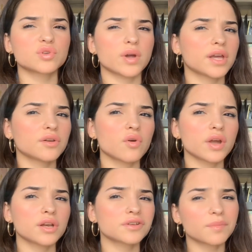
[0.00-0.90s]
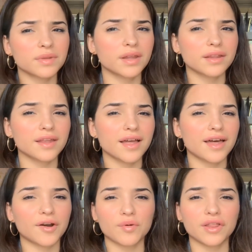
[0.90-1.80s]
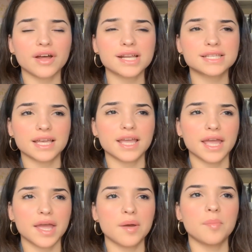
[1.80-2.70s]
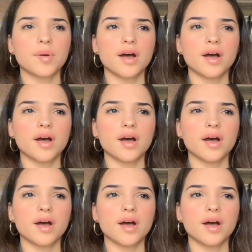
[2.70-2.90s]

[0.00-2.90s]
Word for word: tretinoin or something like that. I don't really know how to say it,